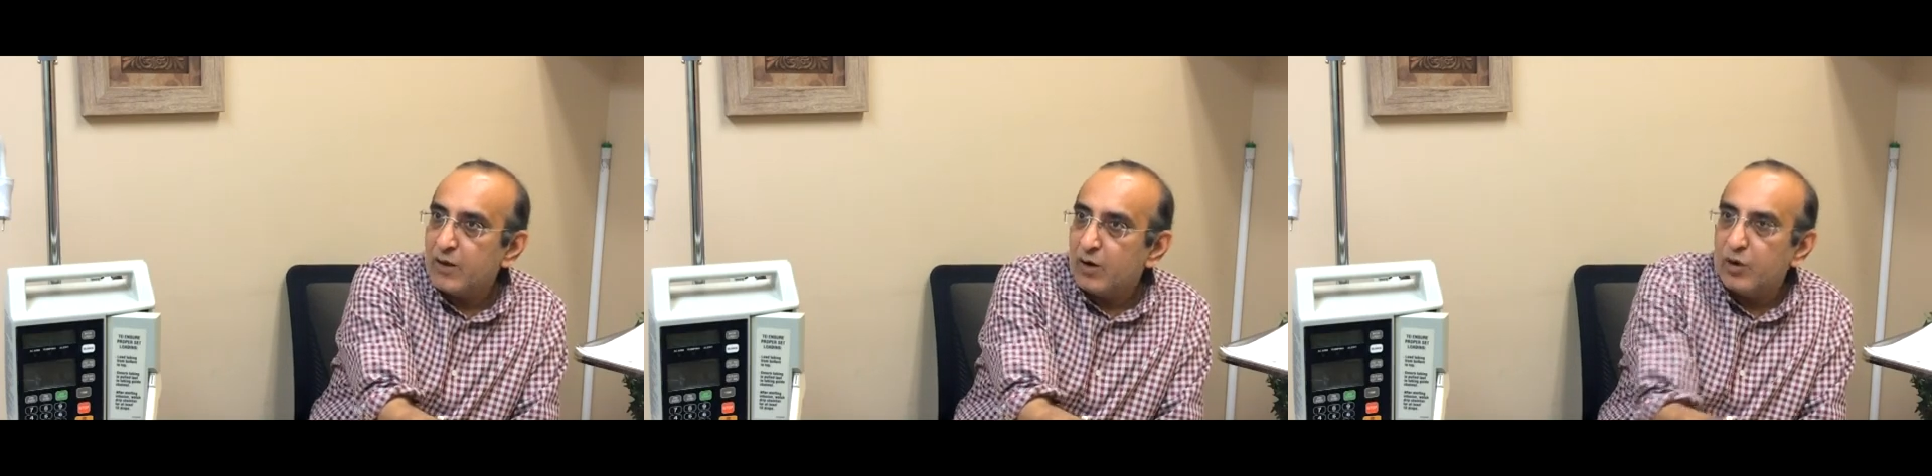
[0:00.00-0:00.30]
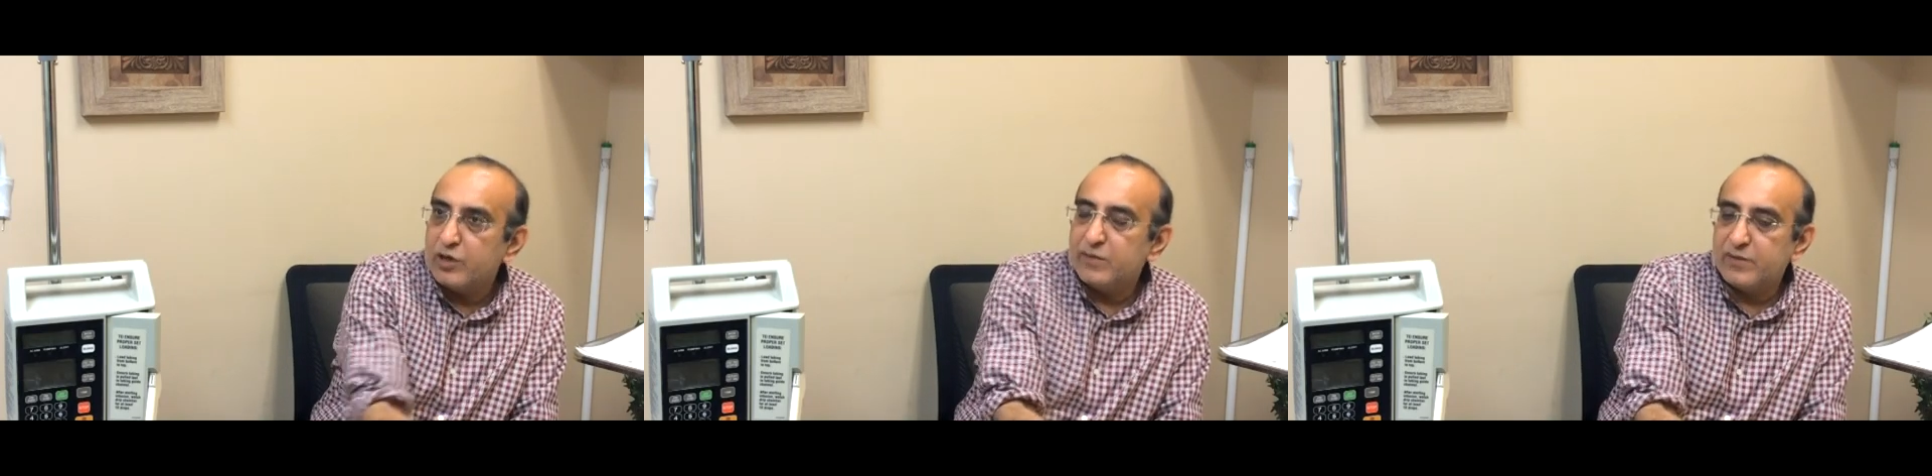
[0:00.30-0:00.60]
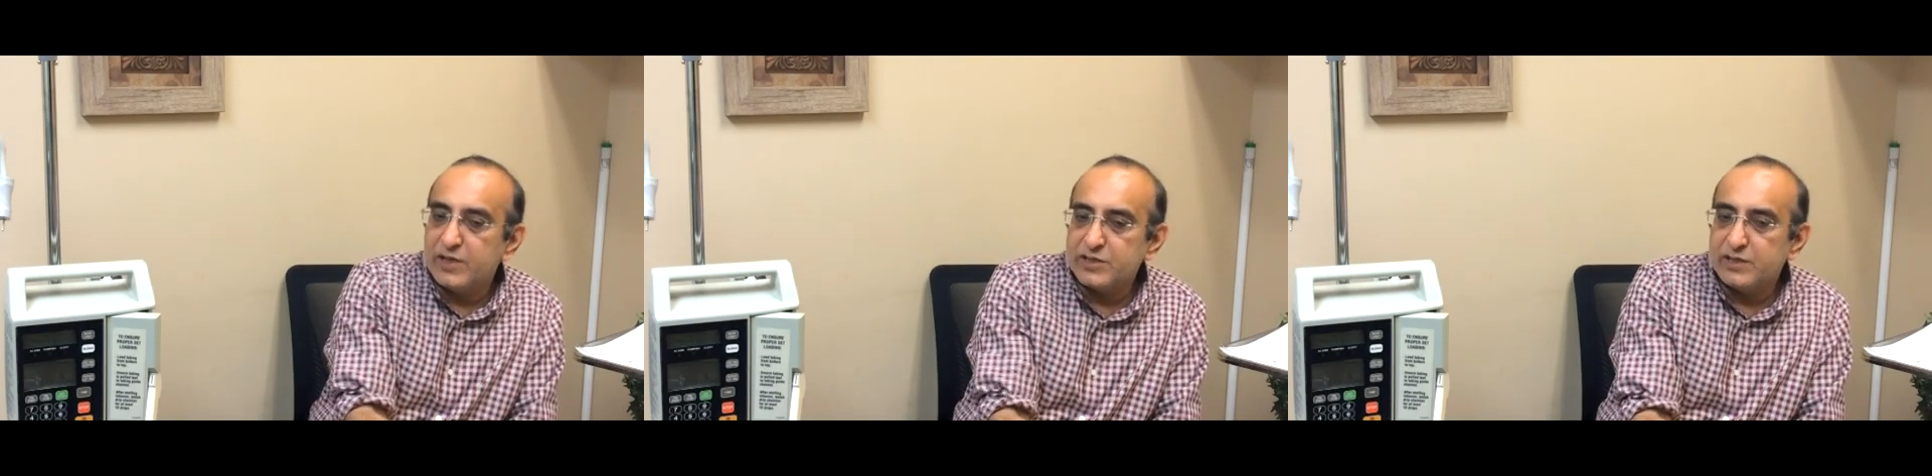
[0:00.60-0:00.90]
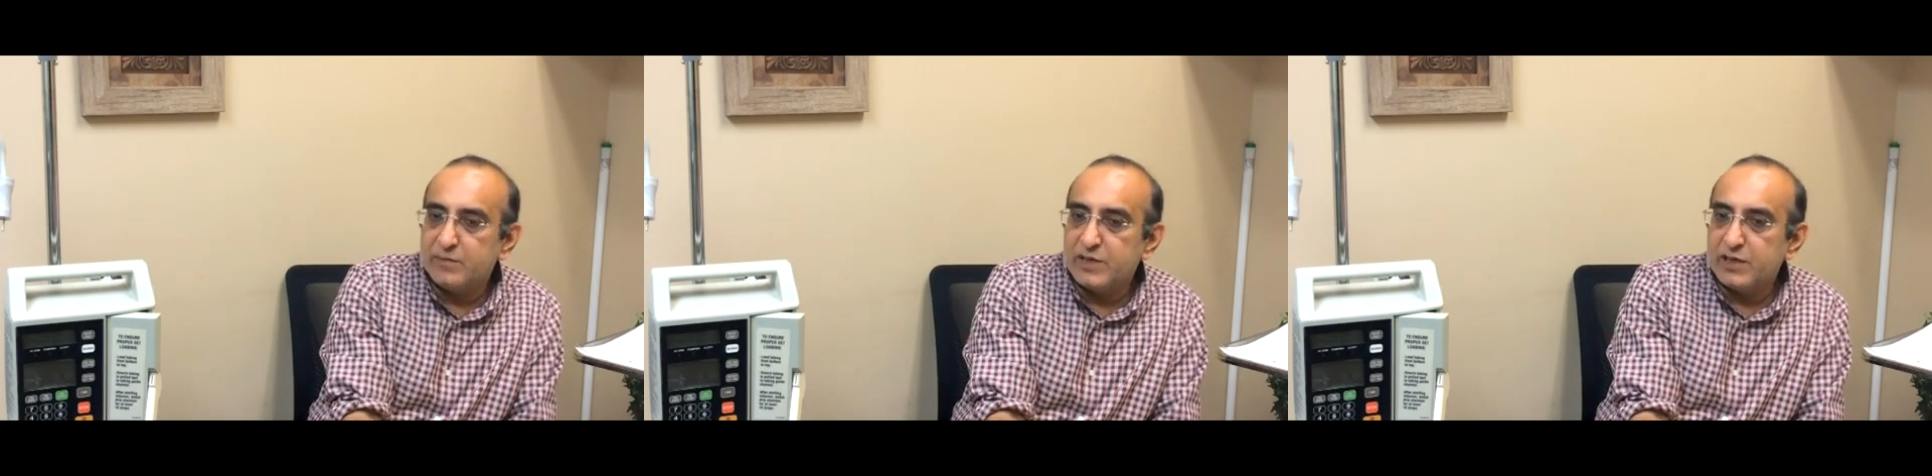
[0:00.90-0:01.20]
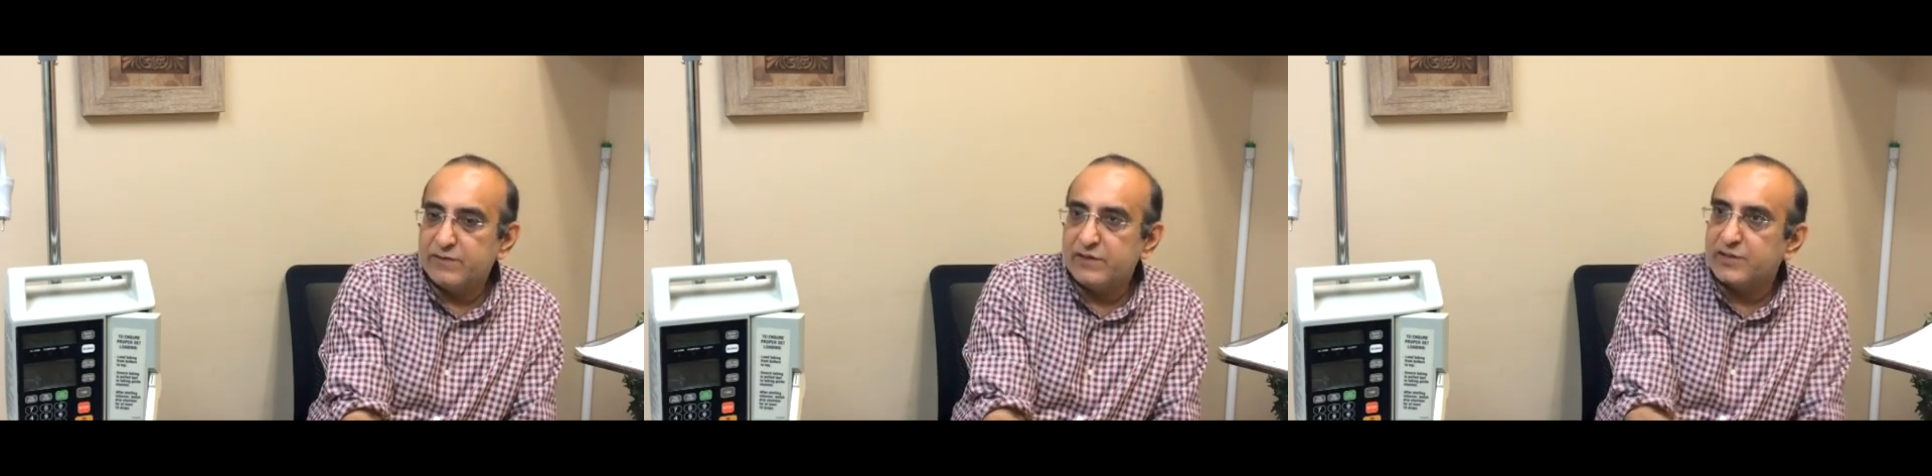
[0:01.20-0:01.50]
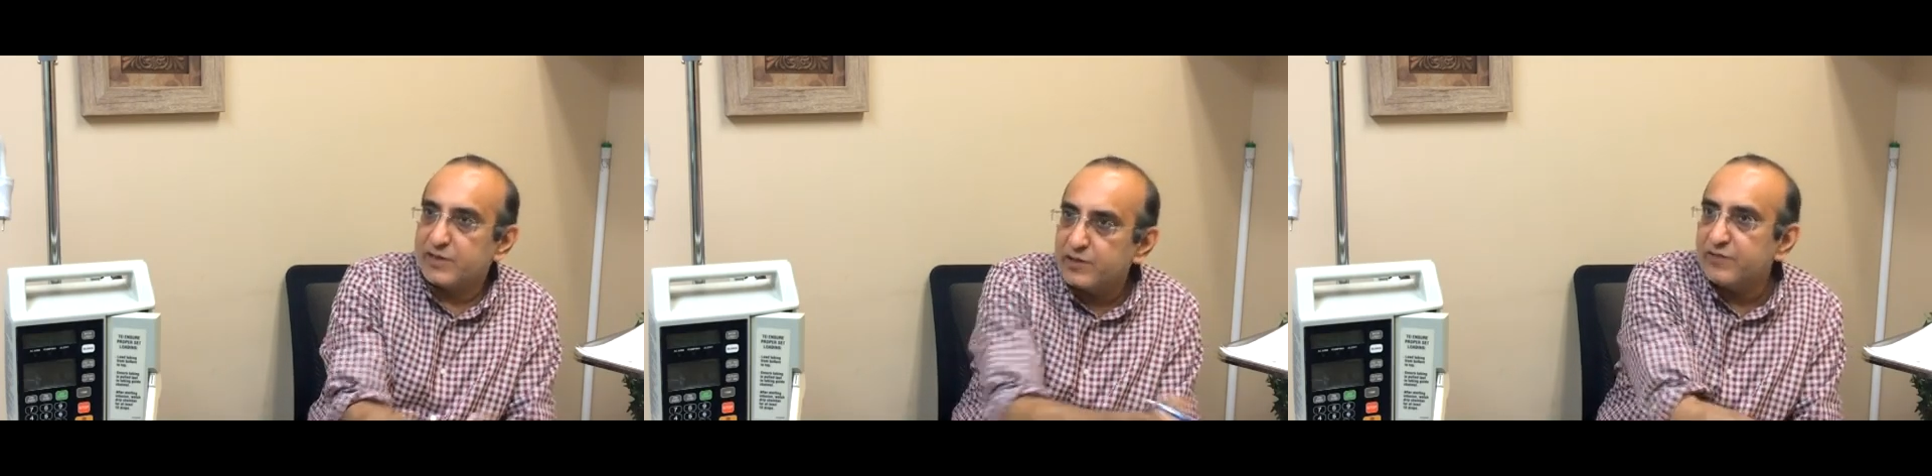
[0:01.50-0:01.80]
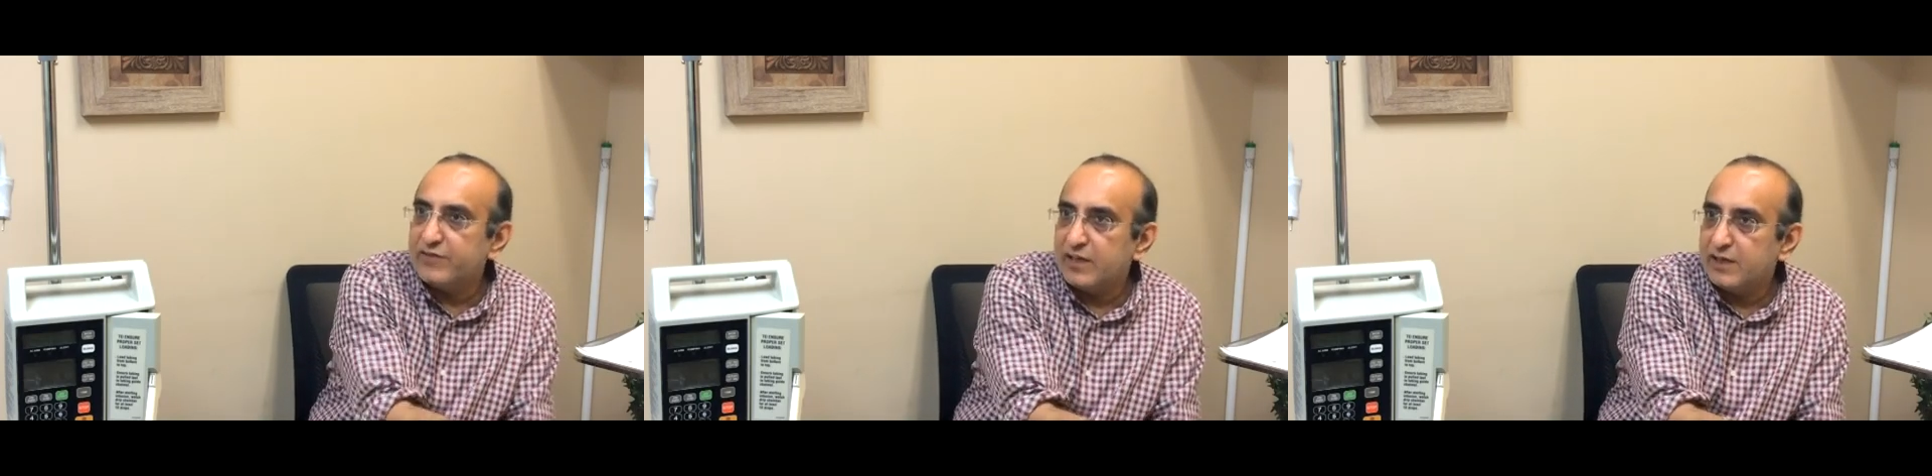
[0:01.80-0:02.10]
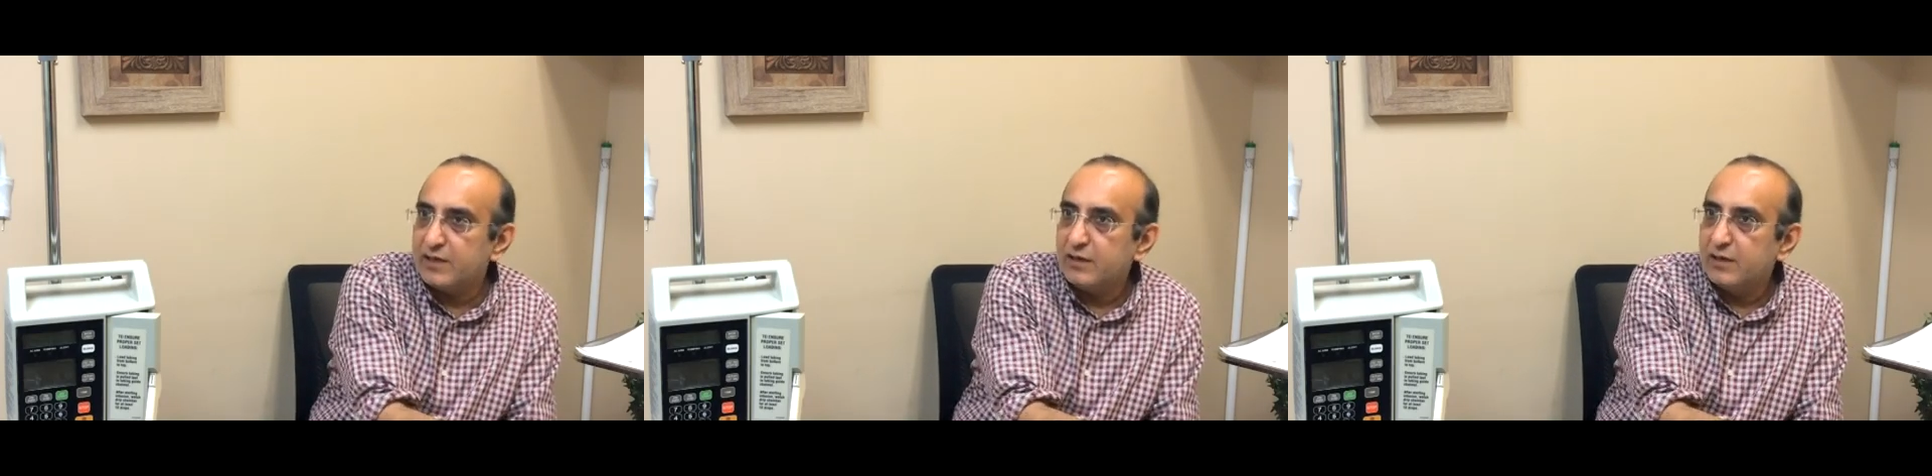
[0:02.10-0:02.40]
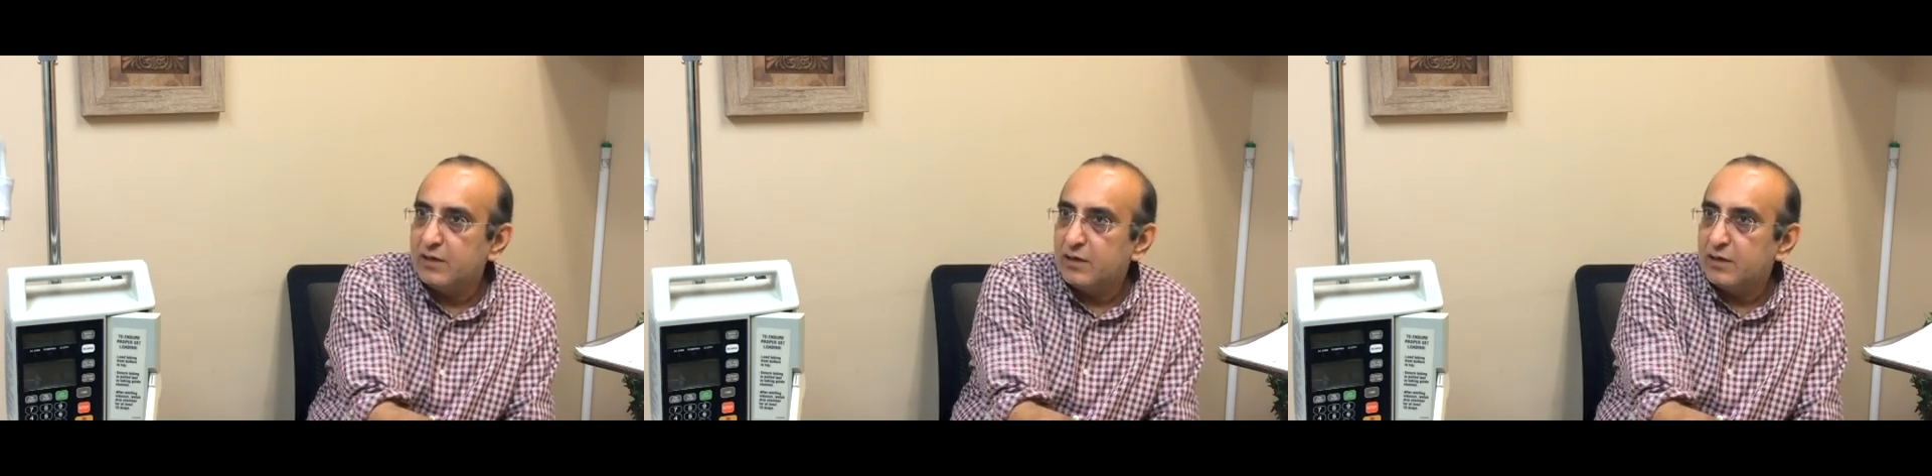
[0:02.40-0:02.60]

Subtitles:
or depression a part of the schizophrenia,